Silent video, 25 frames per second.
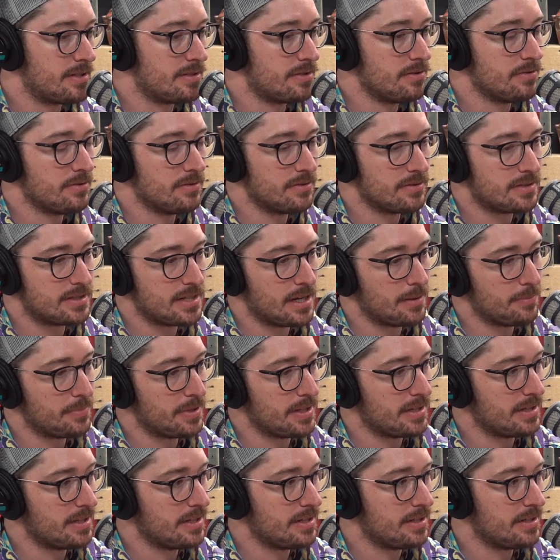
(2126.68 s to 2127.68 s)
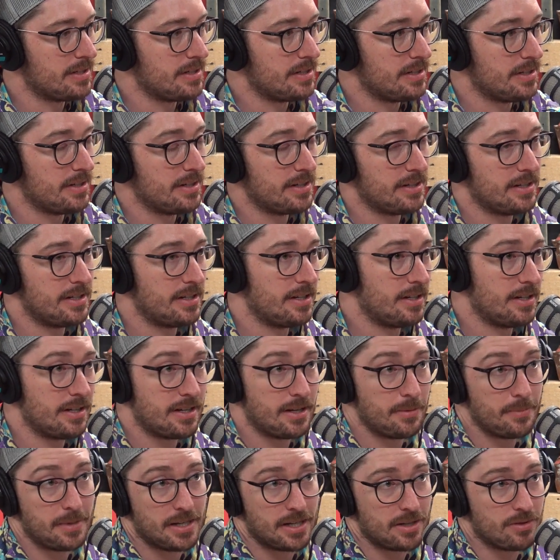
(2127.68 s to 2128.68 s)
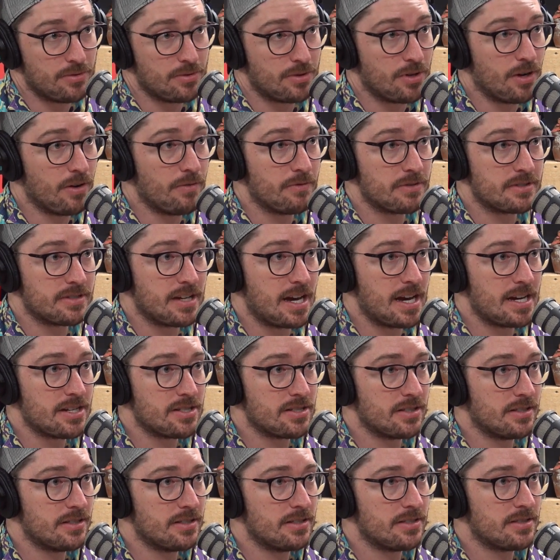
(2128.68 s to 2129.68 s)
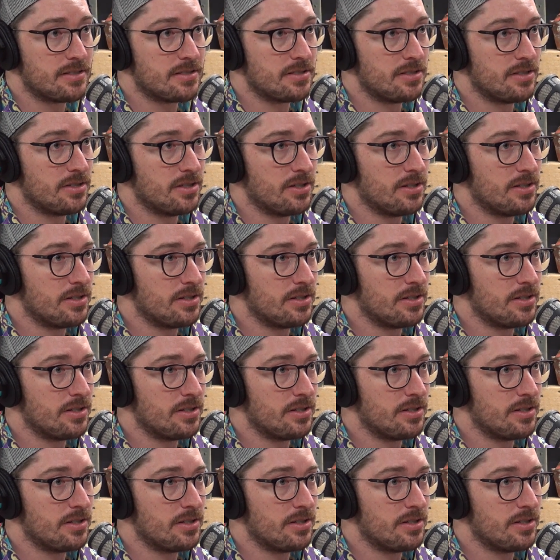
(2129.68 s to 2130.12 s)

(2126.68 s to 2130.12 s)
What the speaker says: it's not something that you can be a good conversationalist,